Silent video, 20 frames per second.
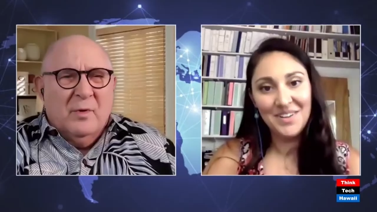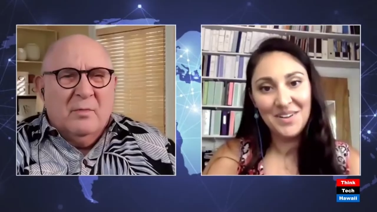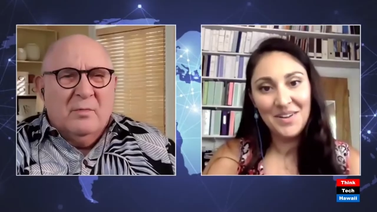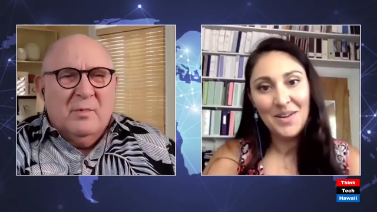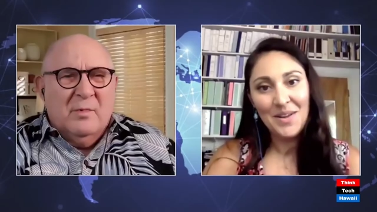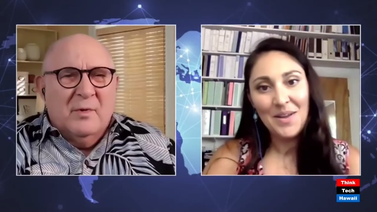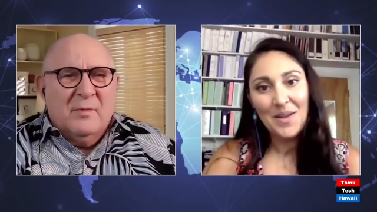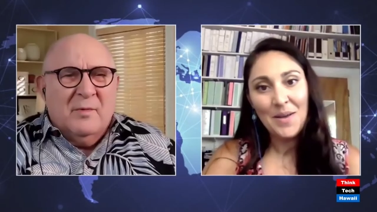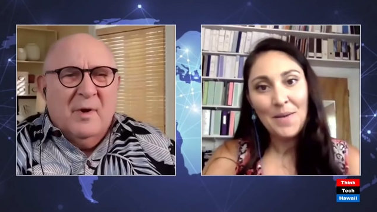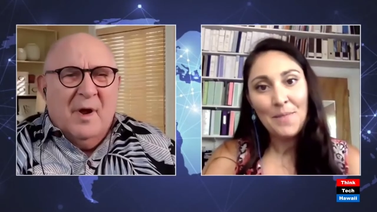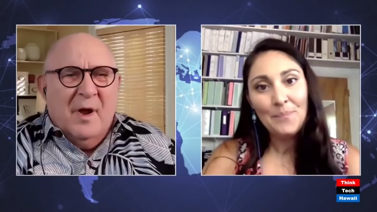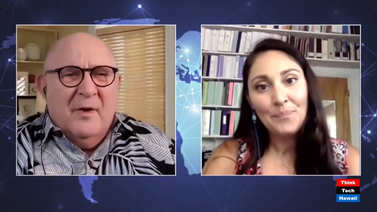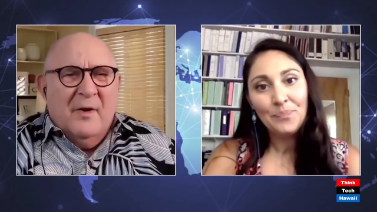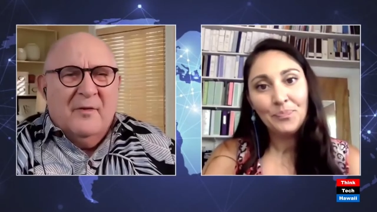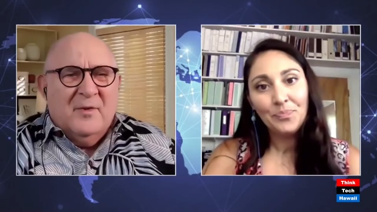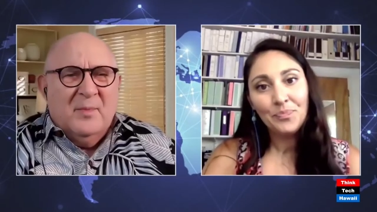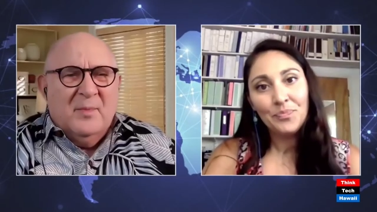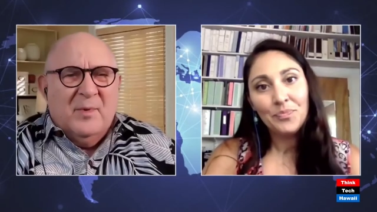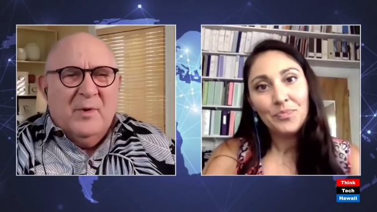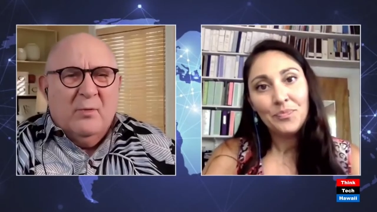Speaker 1: though. It doesn't
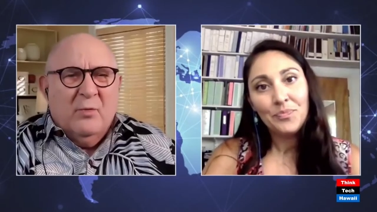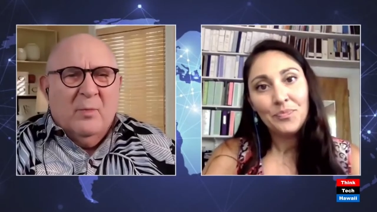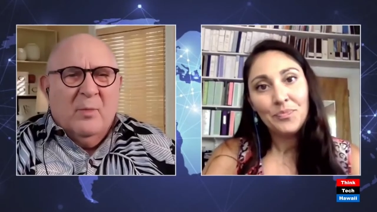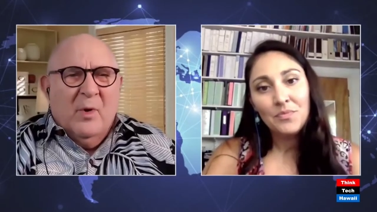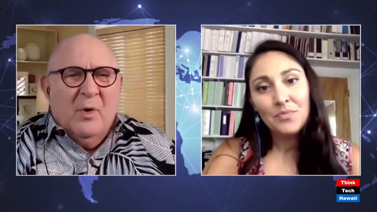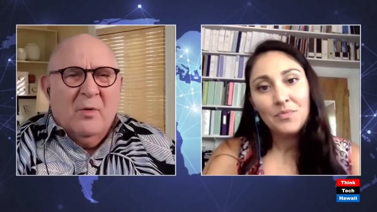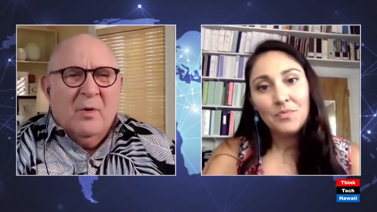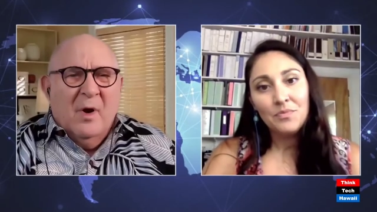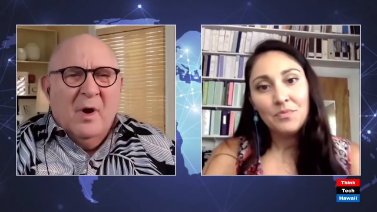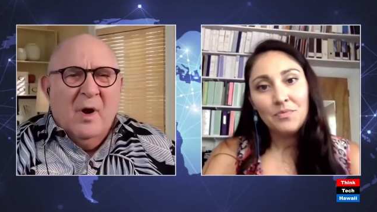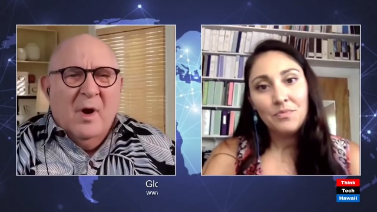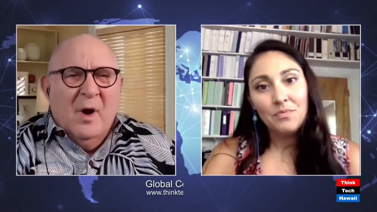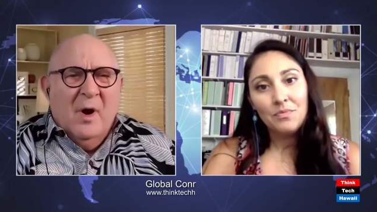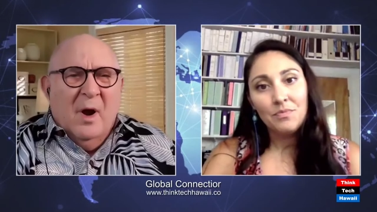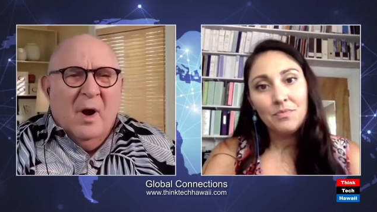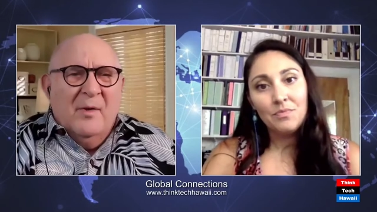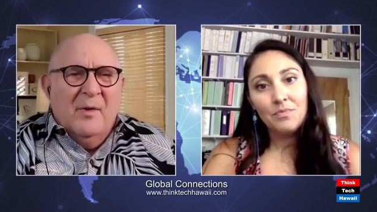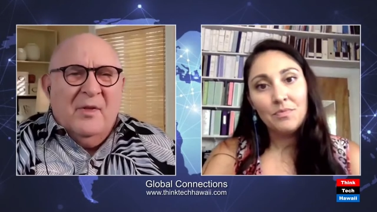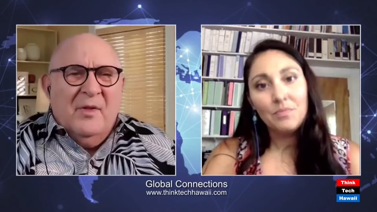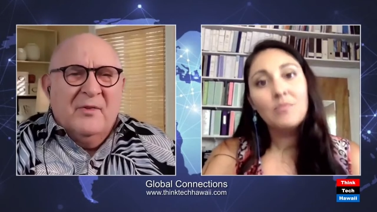have to be remote.
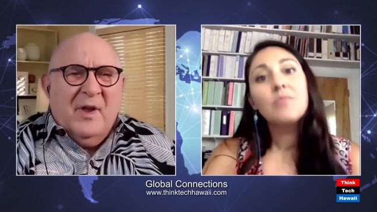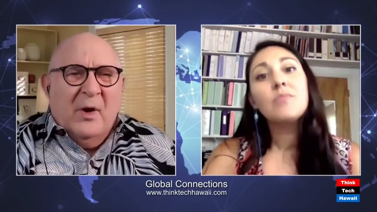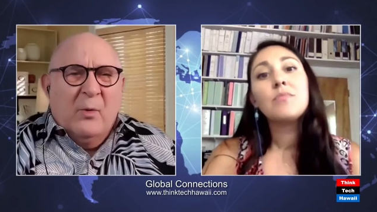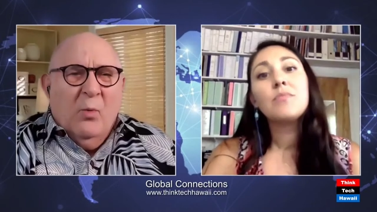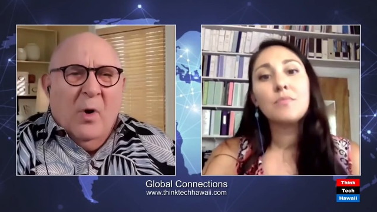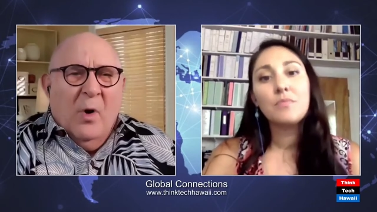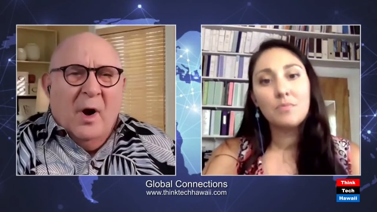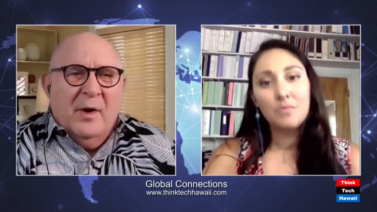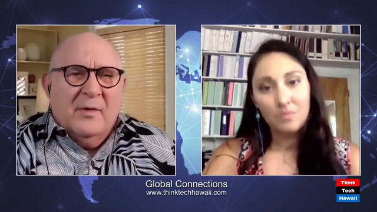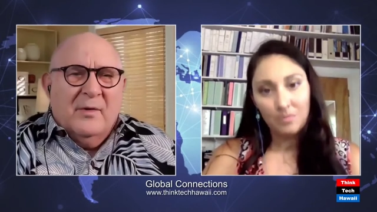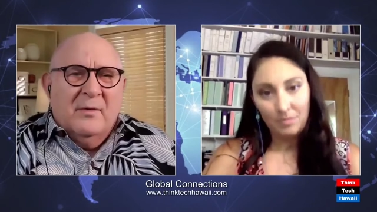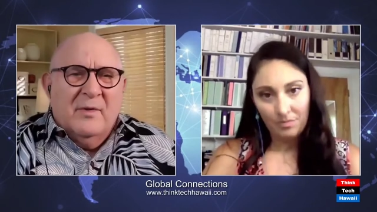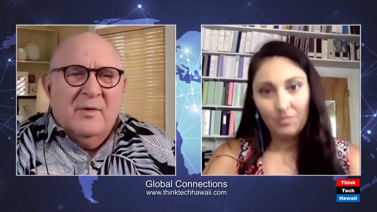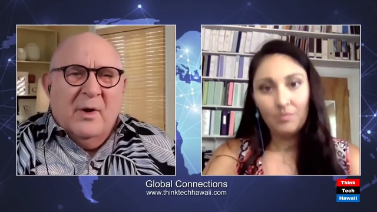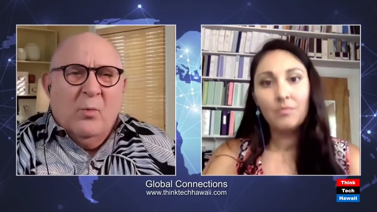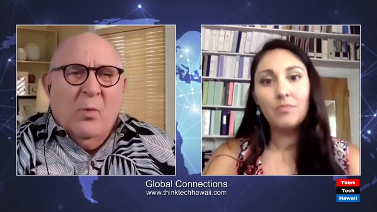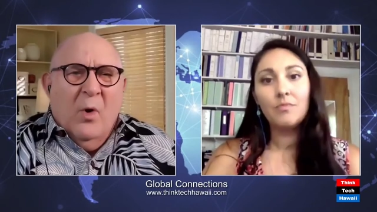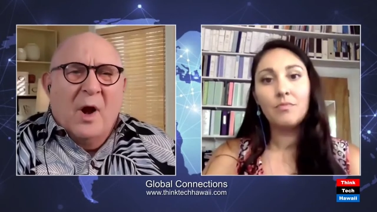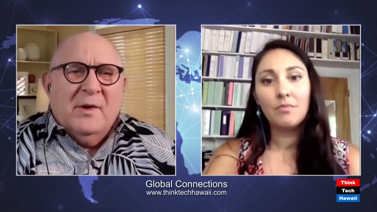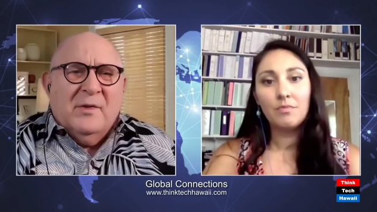I think they
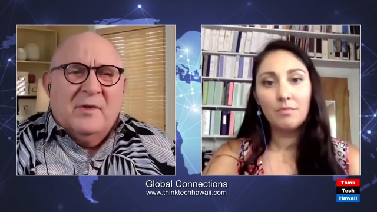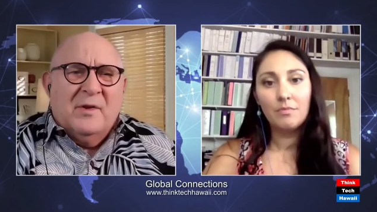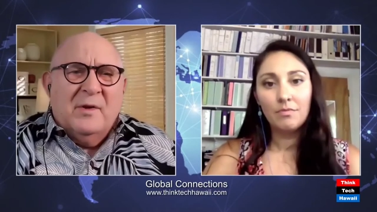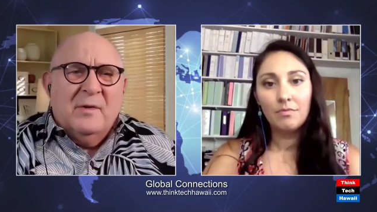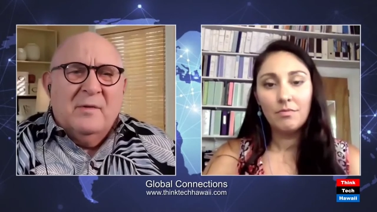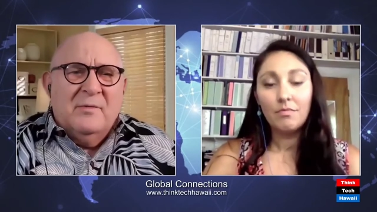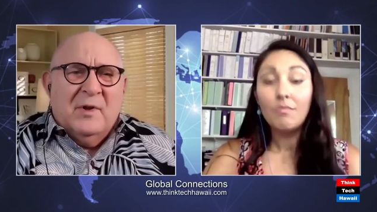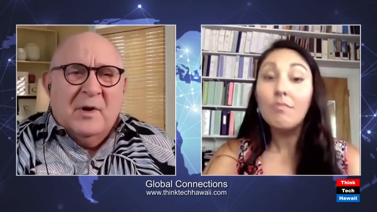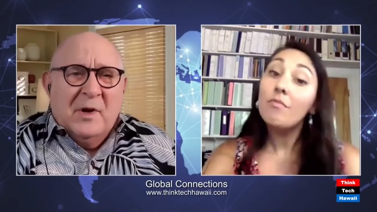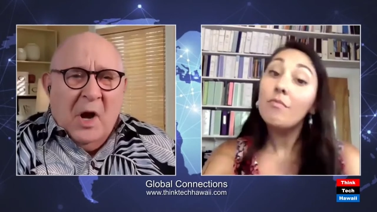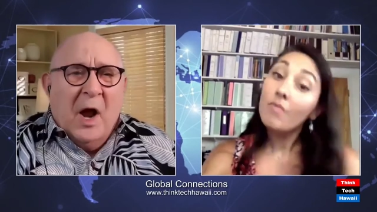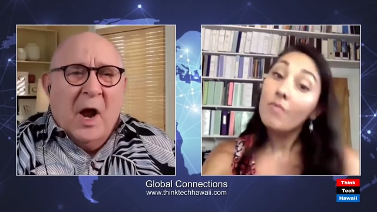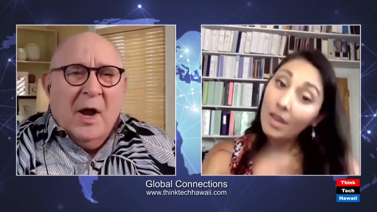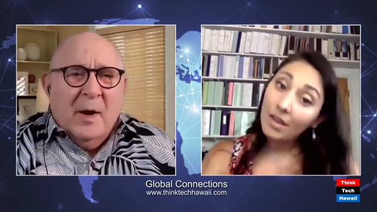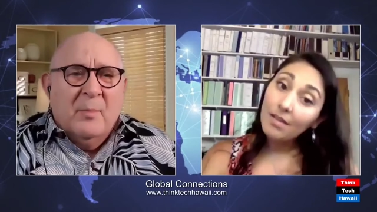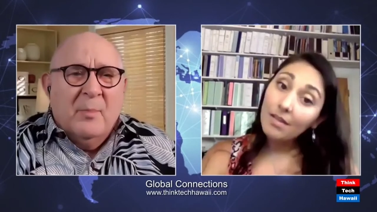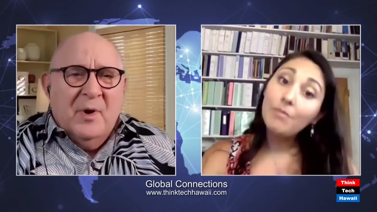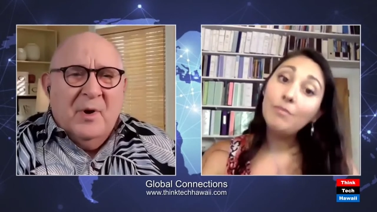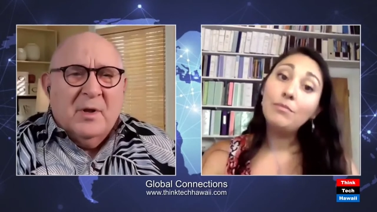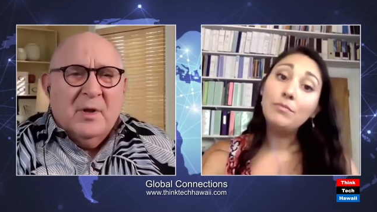want they want
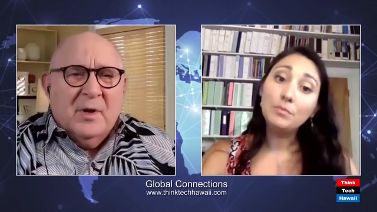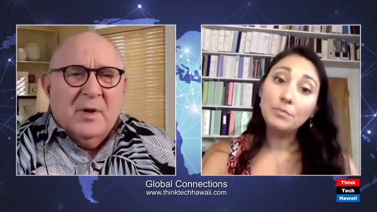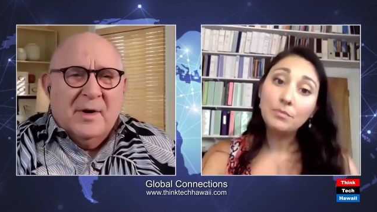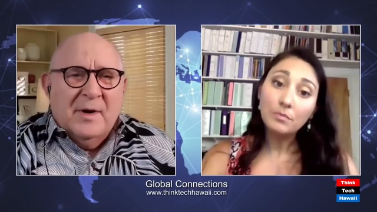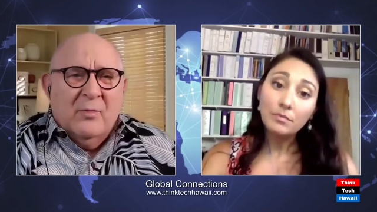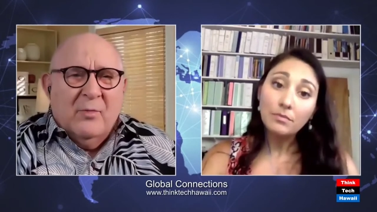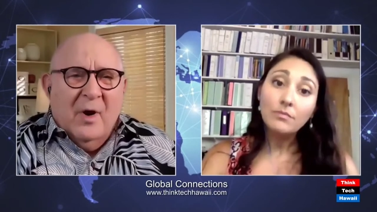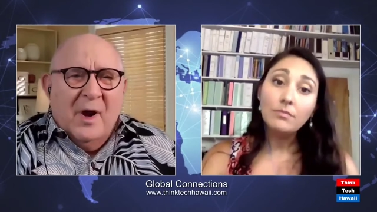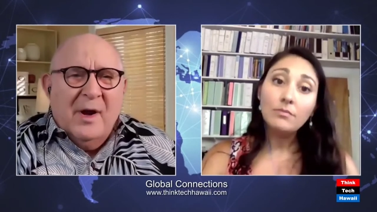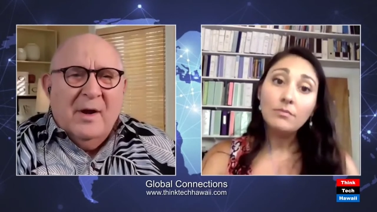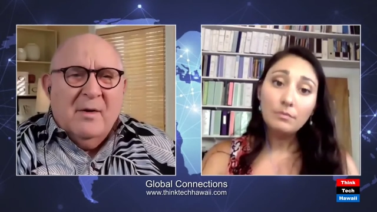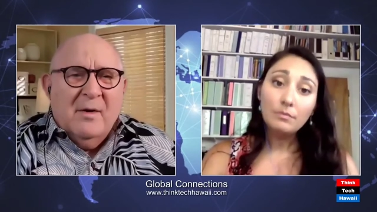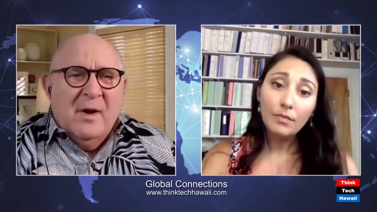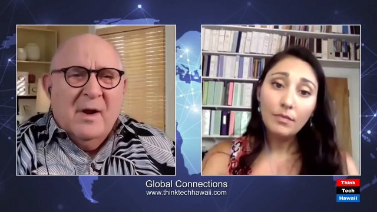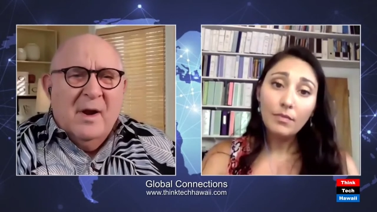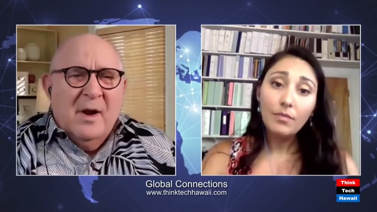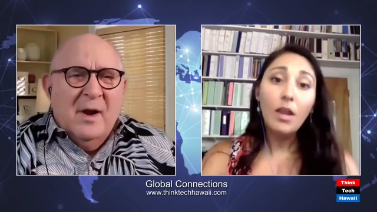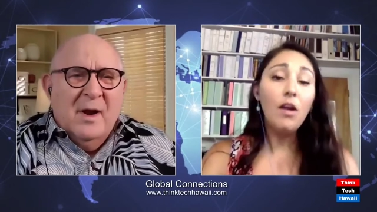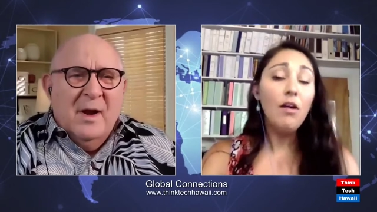deniability, right?